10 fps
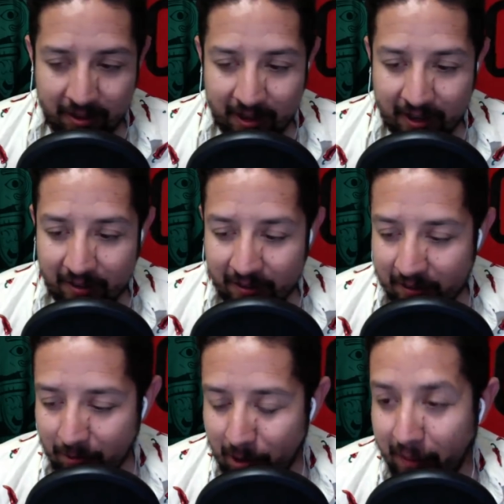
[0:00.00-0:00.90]
that
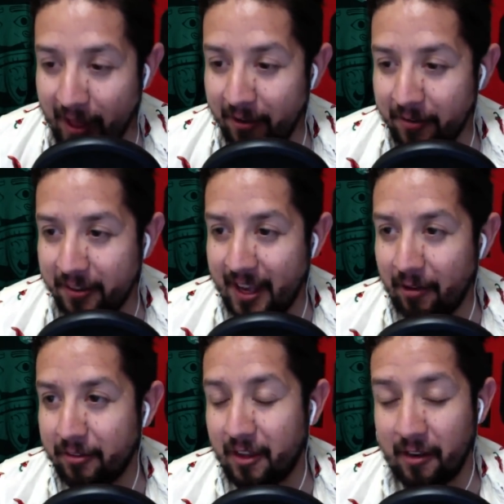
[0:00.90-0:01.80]
Guardado the Seattle
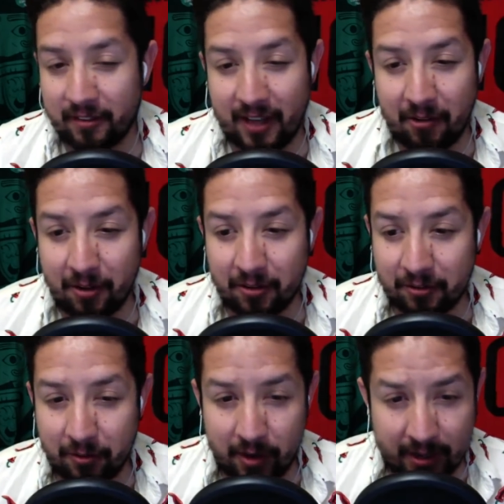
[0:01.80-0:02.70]
Sounders
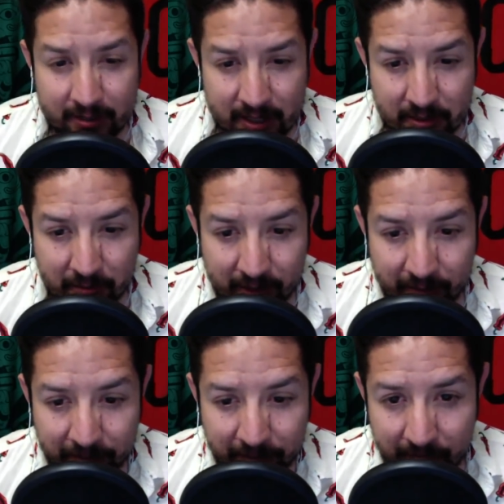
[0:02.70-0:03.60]
for next season, but
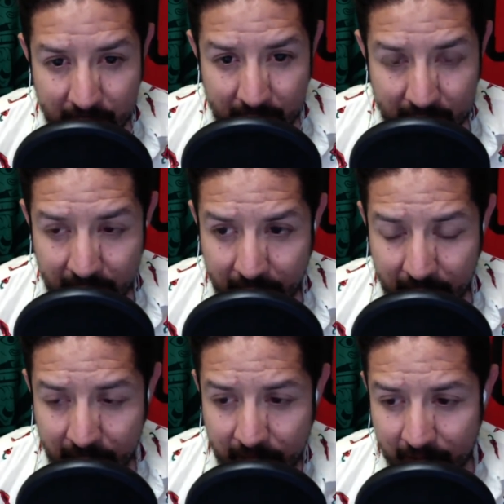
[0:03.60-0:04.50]
it
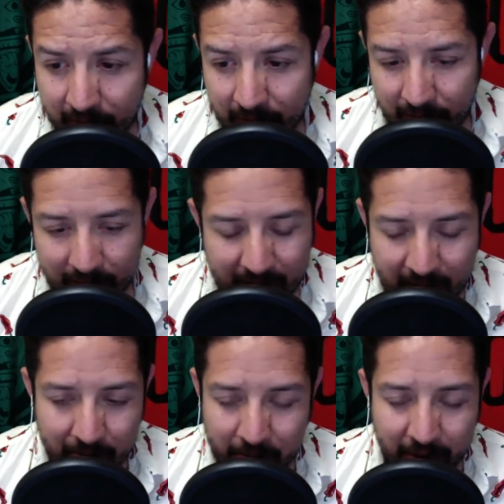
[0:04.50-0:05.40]
didn't. I
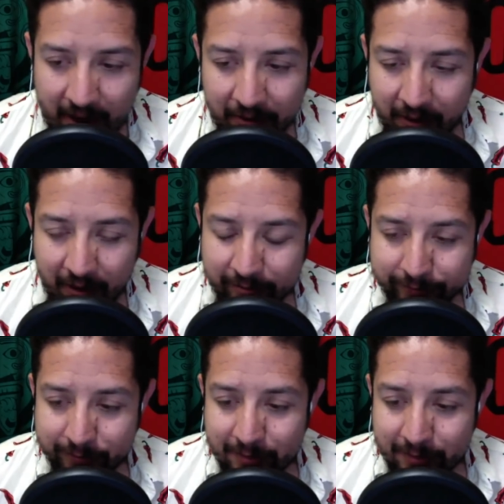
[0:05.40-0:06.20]
didn't put it out there.